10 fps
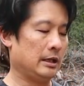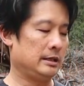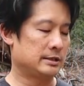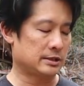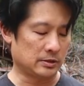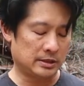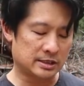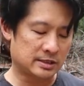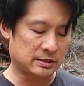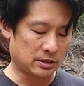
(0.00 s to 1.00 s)
And so
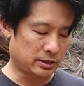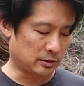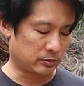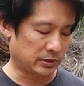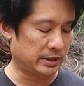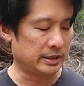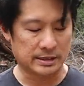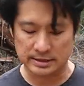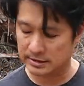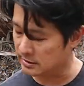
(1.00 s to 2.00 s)
this yo-yo
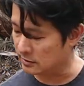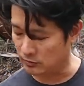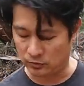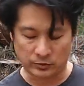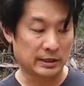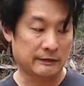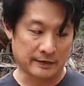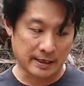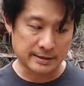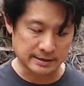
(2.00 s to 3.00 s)
plays really
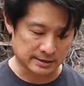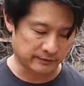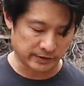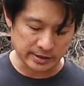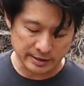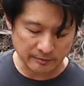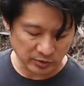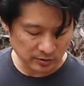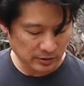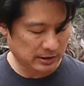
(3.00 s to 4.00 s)
fast. It's very
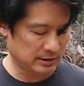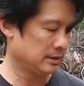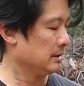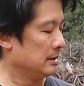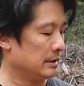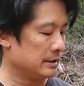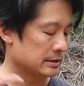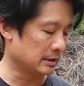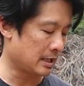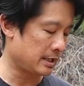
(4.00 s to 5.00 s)
nimble.
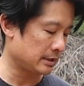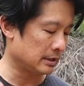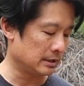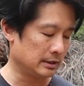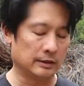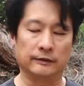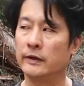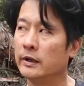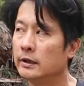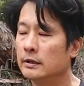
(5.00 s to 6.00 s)
There's a lot of